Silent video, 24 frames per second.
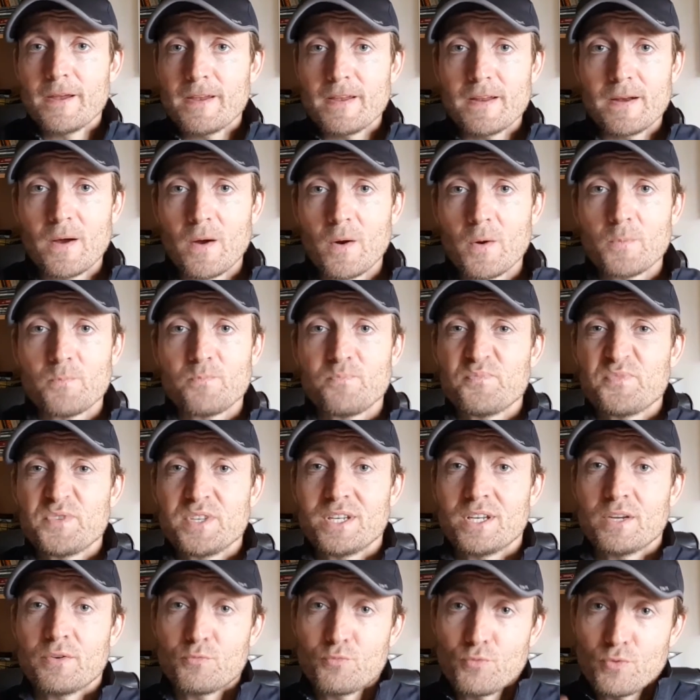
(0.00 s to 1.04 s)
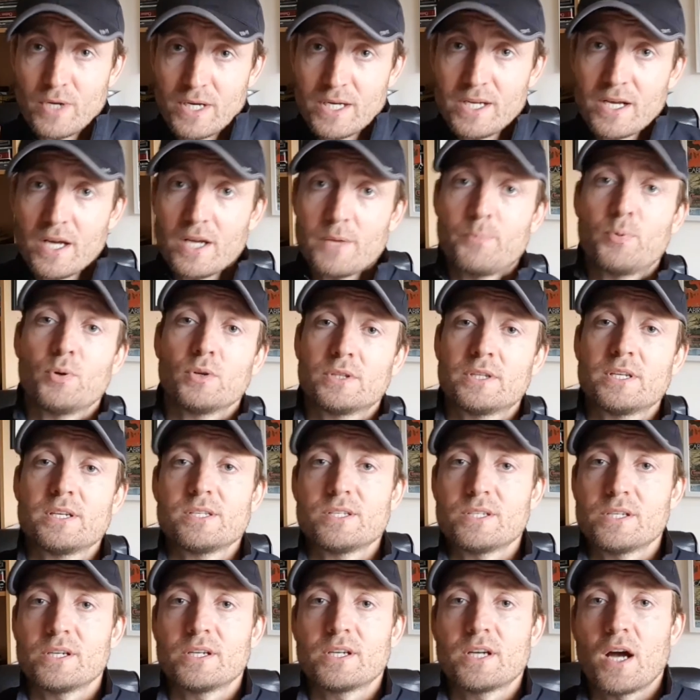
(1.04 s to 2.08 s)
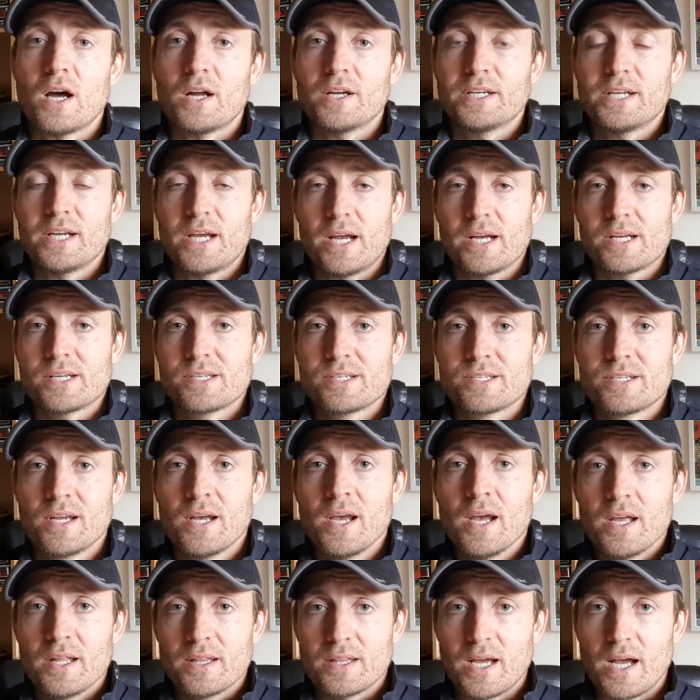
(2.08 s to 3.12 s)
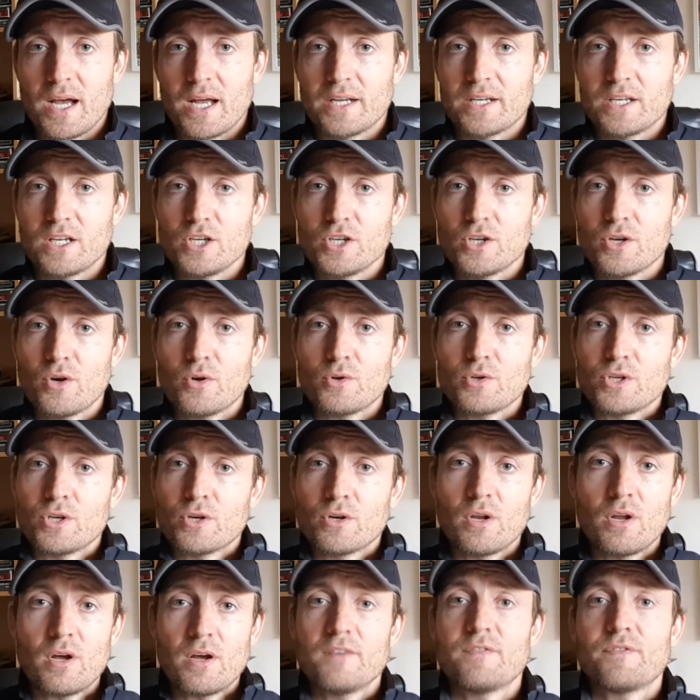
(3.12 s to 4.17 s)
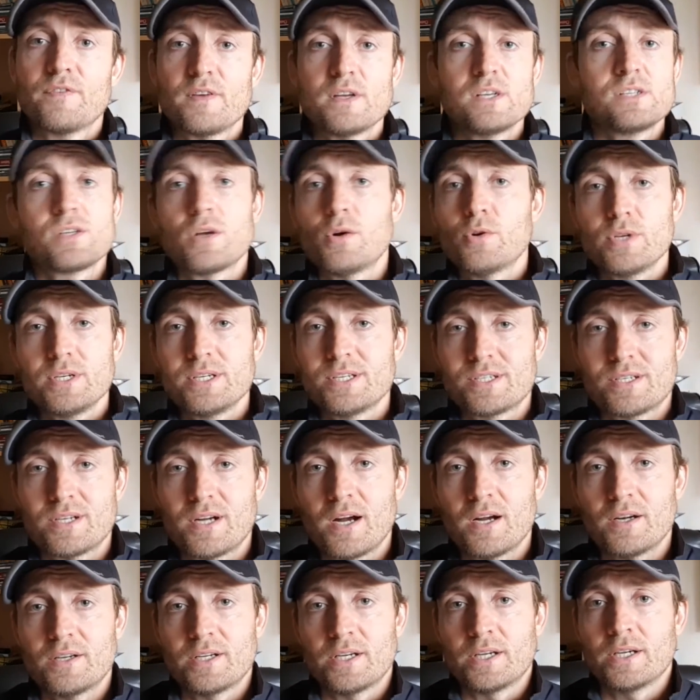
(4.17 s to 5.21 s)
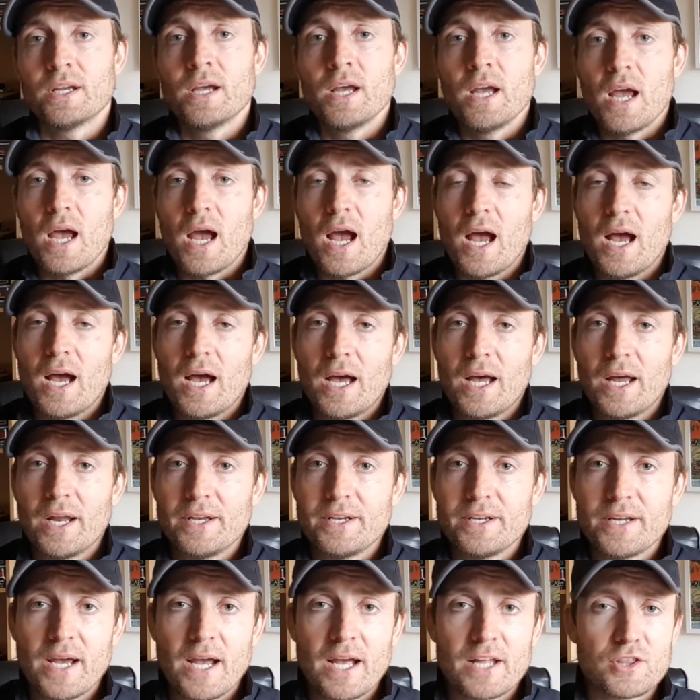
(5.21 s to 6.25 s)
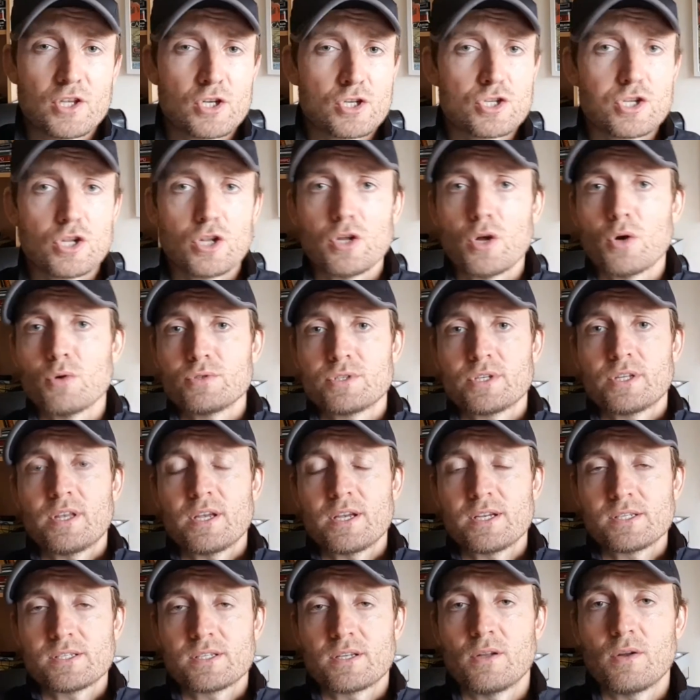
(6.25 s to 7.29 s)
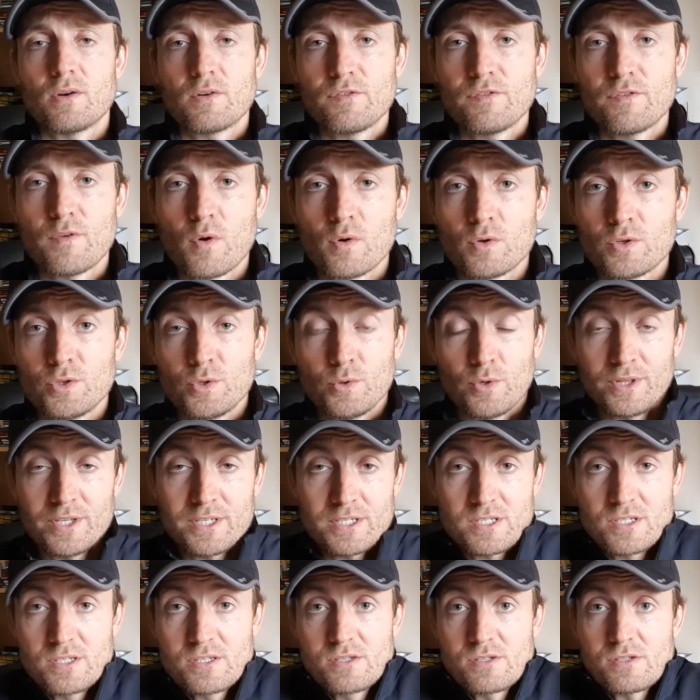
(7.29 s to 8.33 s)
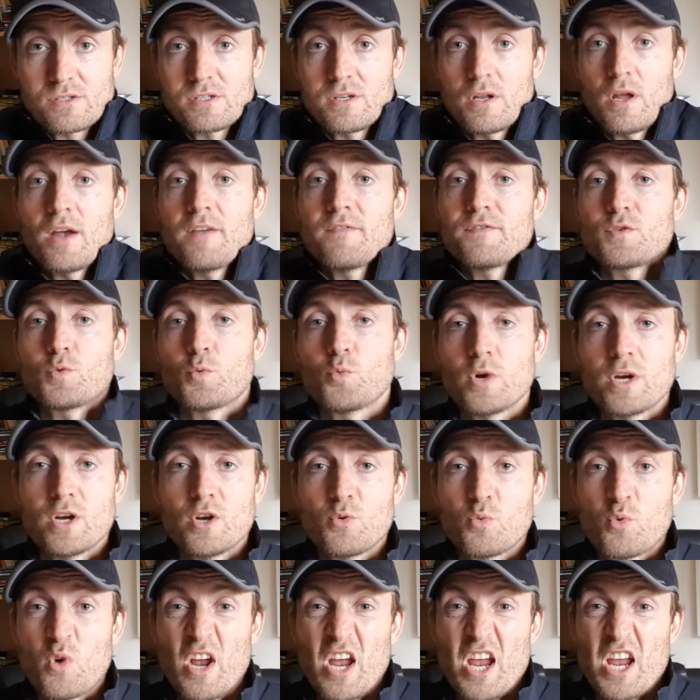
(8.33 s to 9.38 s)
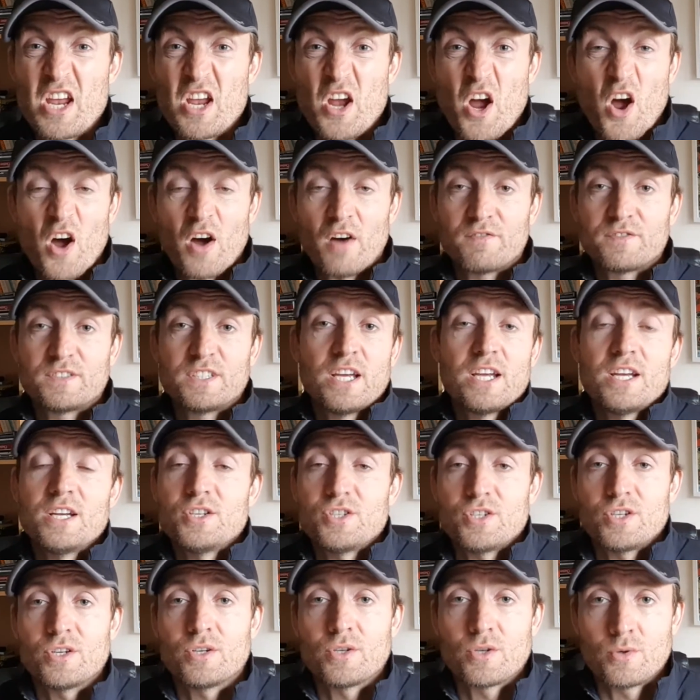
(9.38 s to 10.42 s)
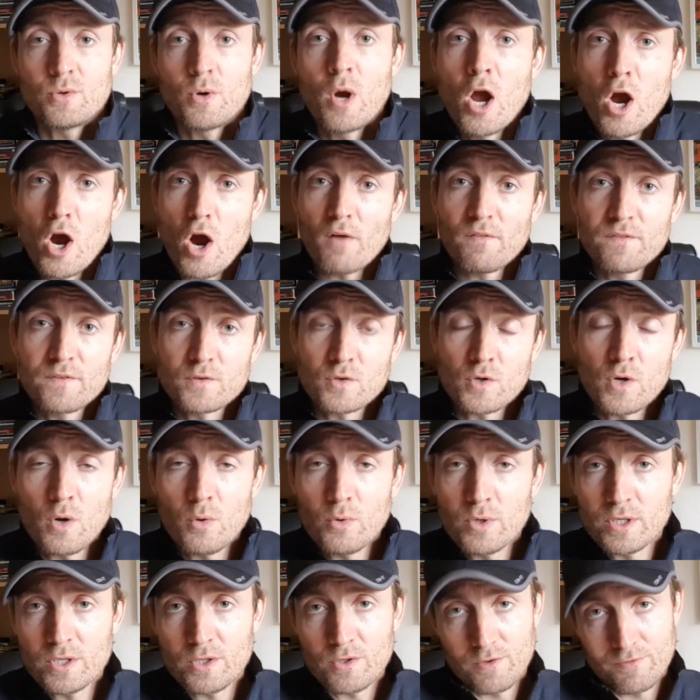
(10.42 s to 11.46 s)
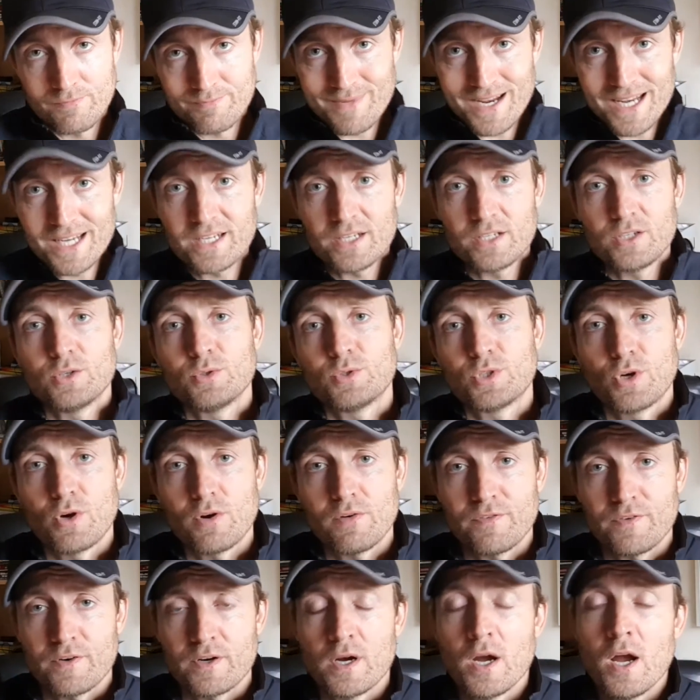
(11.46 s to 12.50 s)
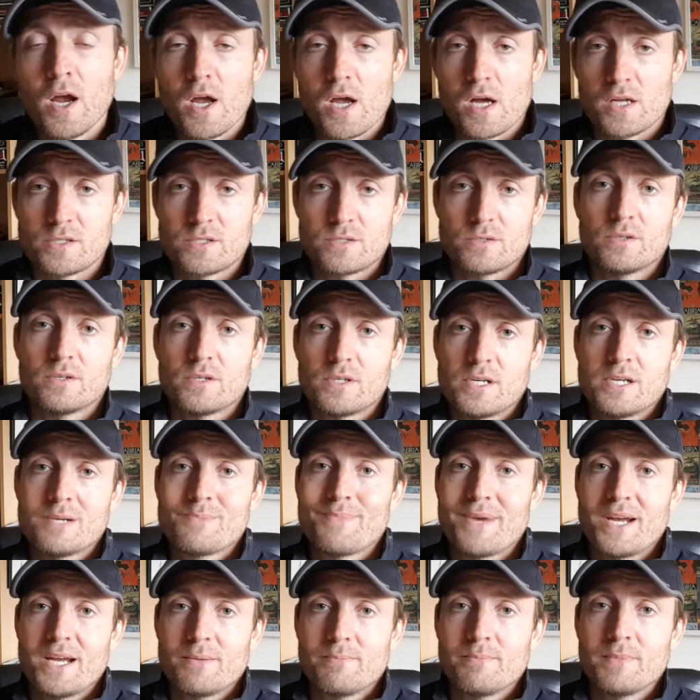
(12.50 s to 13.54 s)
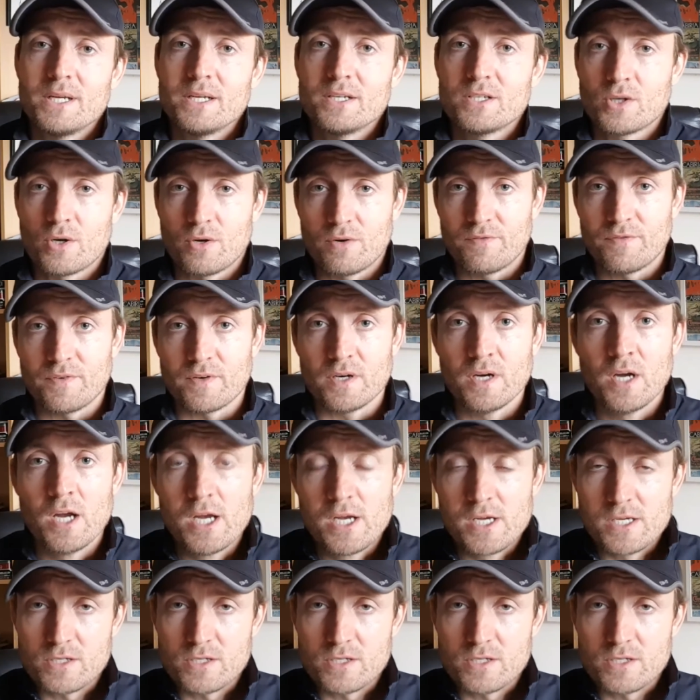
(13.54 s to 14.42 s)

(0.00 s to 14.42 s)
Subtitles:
you know, you really got to put this in context that, you know, your life is only starting. And there's loads of things to look forward to. And this is just life's weird way of teaching you, of growing you, of making you tougher. And certainly it made me tougher.